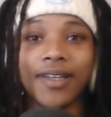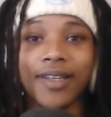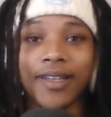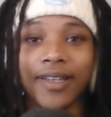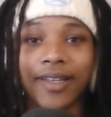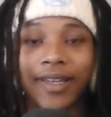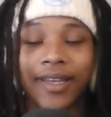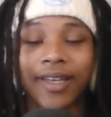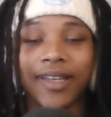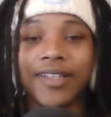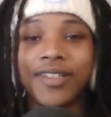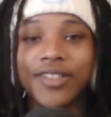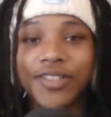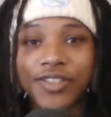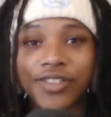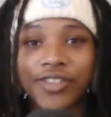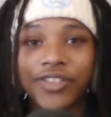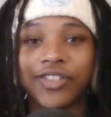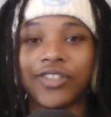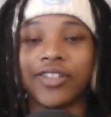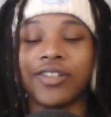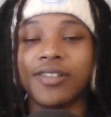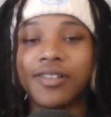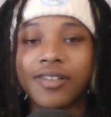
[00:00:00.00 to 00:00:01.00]
get
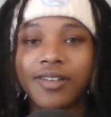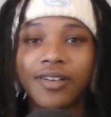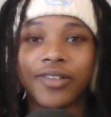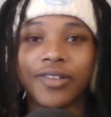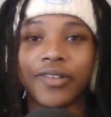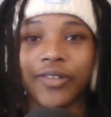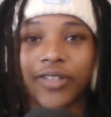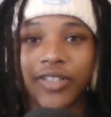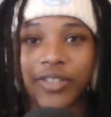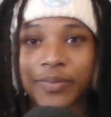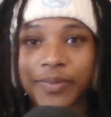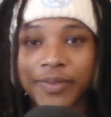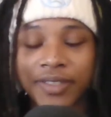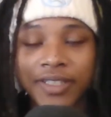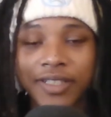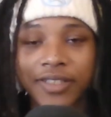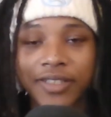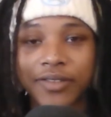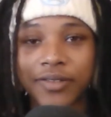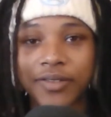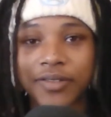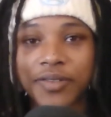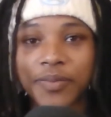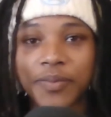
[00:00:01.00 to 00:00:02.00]
Giancarlo
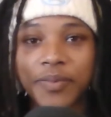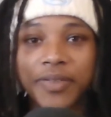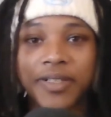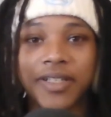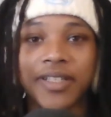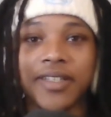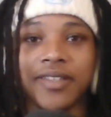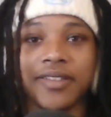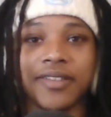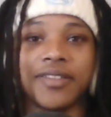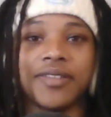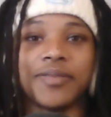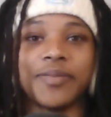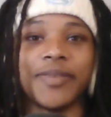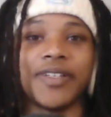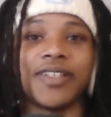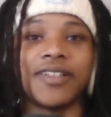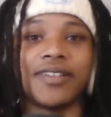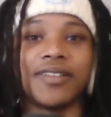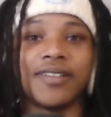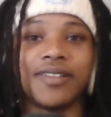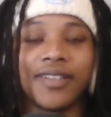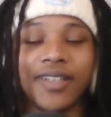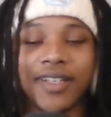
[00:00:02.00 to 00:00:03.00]
Esposito to play this
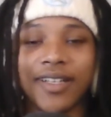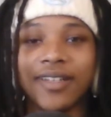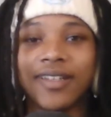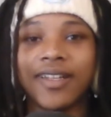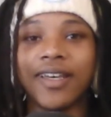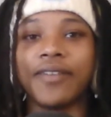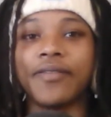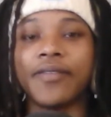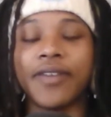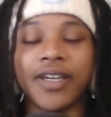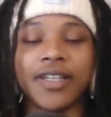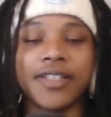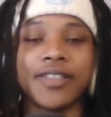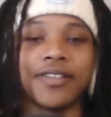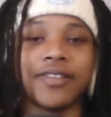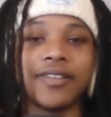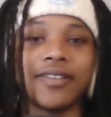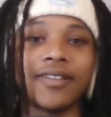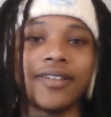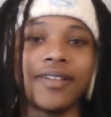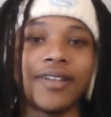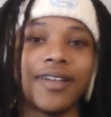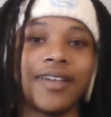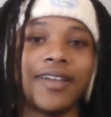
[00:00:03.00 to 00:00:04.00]
man in live action.
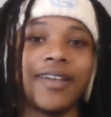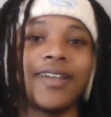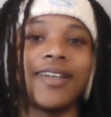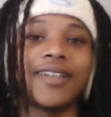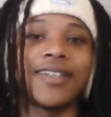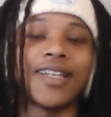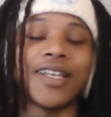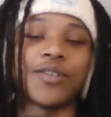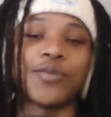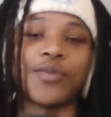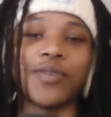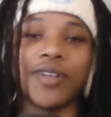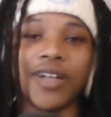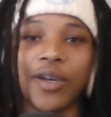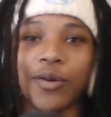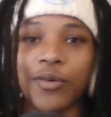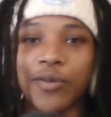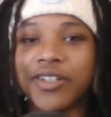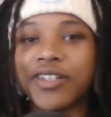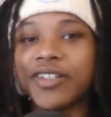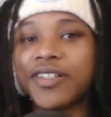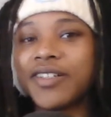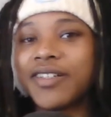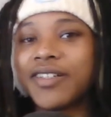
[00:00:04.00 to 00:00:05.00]
That's what I
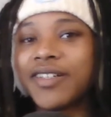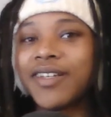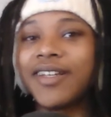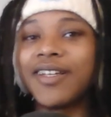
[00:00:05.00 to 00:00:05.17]
wanted.